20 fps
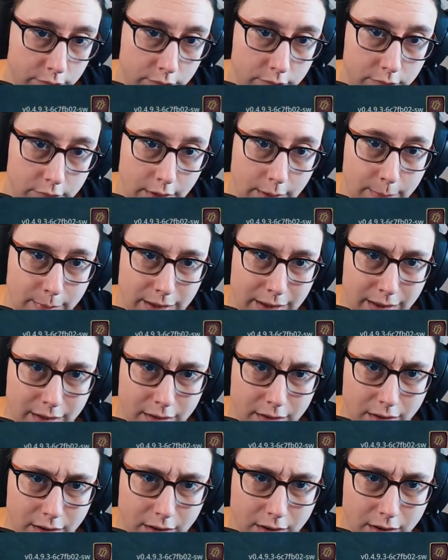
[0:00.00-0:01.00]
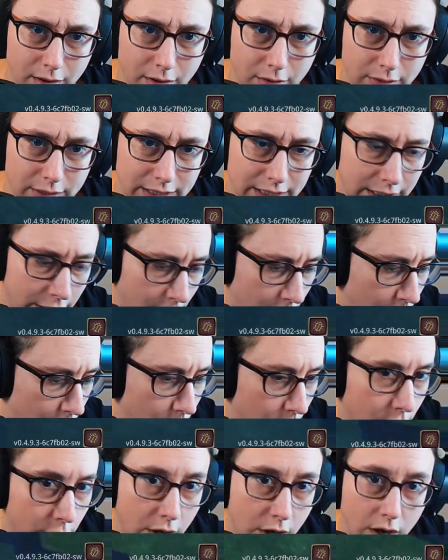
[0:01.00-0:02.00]
Maybe. Oh, is this
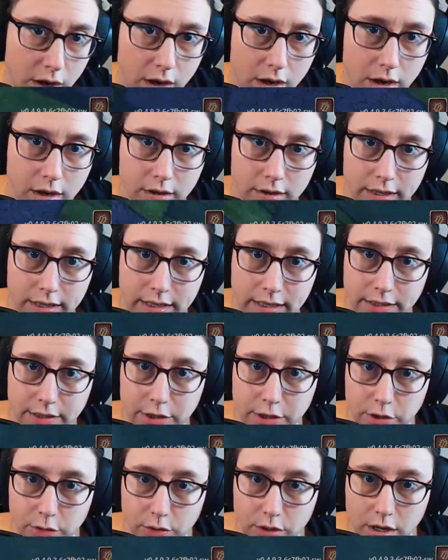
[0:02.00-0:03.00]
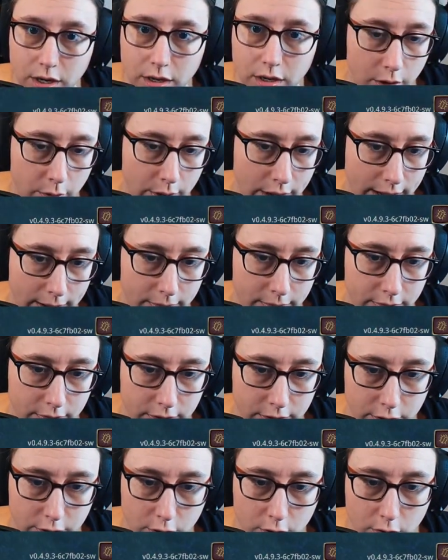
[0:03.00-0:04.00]
too tall? It is too tall. Okay,
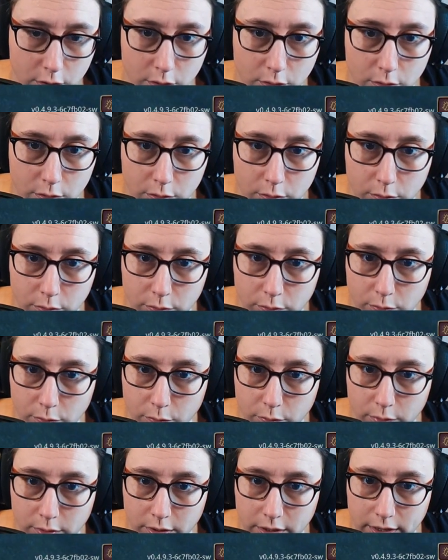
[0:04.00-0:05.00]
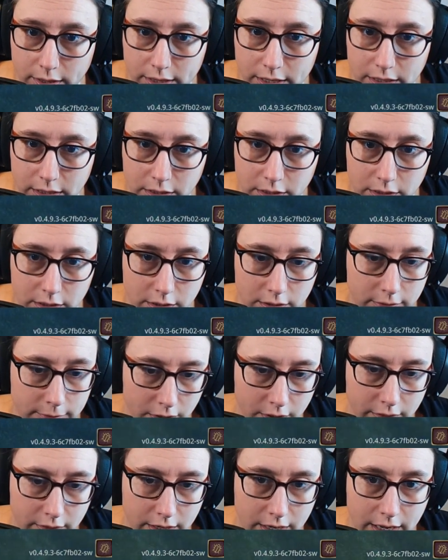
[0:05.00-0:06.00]
let's go like this.
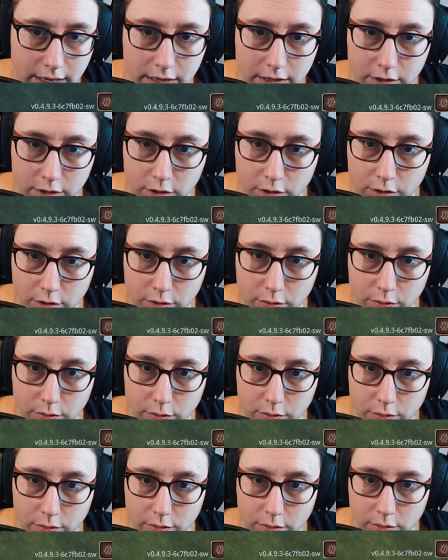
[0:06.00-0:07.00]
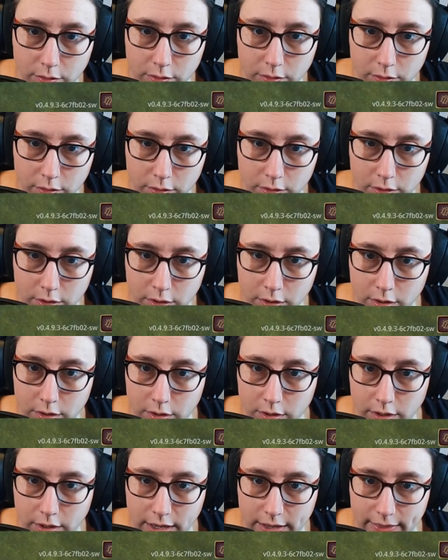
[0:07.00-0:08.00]
And then I can do
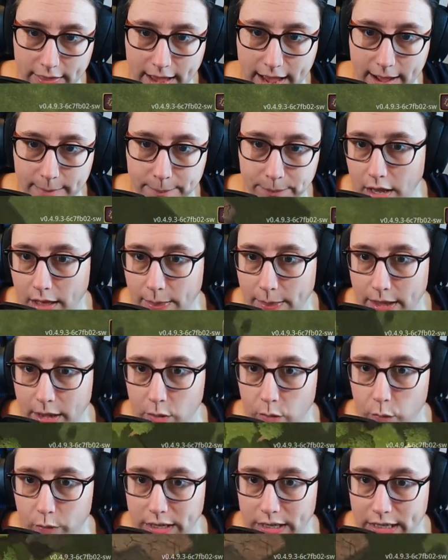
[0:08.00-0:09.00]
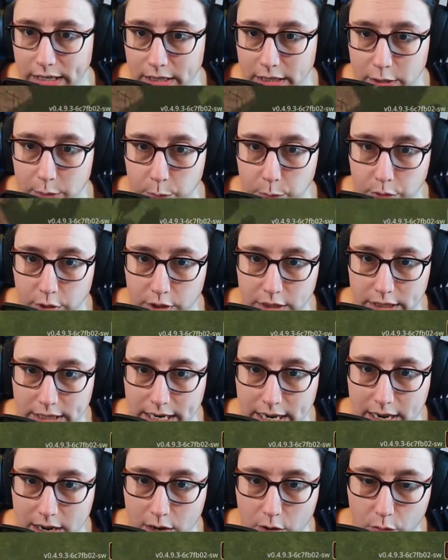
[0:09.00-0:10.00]
like that. And then we need to put
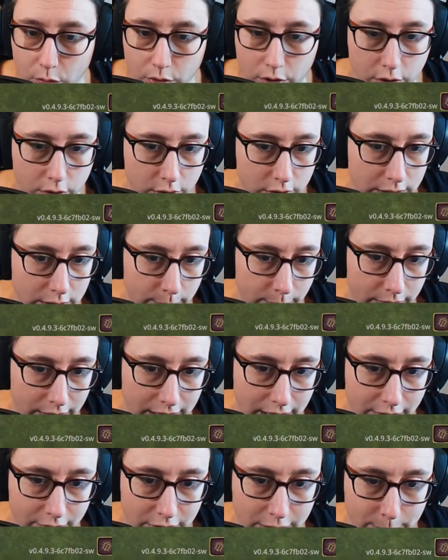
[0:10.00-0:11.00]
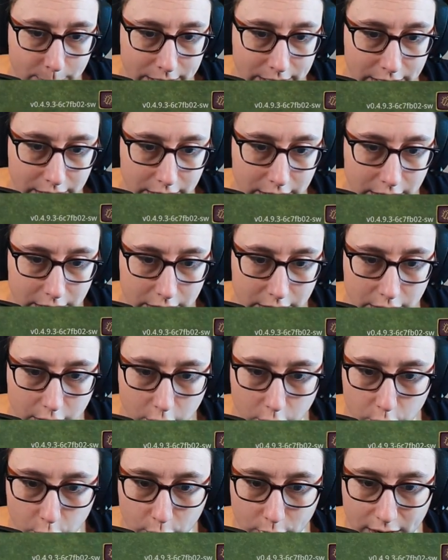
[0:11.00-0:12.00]
down some levee pieces.
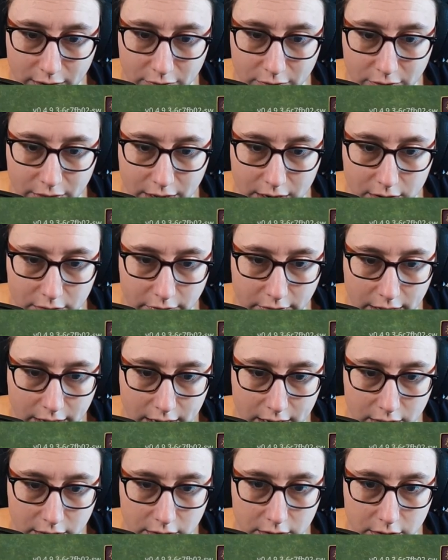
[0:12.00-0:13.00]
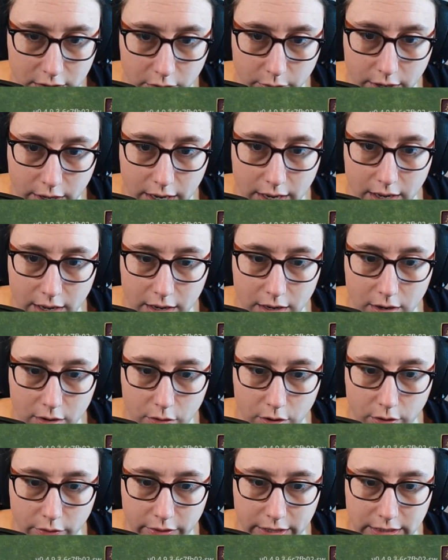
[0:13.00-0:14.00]
Oh, do I have that unlocked? Okay. Oh
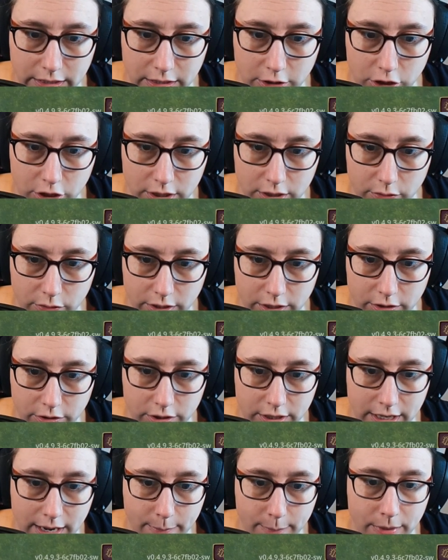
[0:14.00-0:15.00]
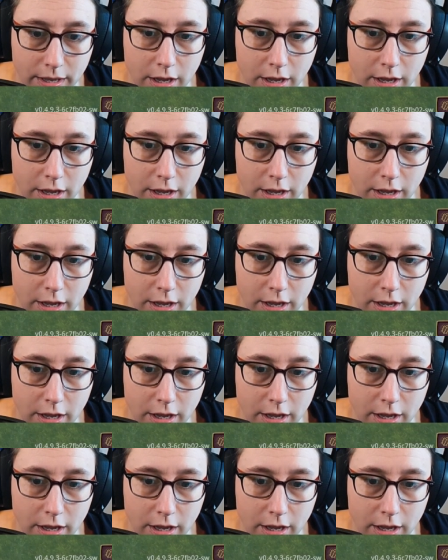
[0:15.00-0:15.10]
no, that's just a regular dam.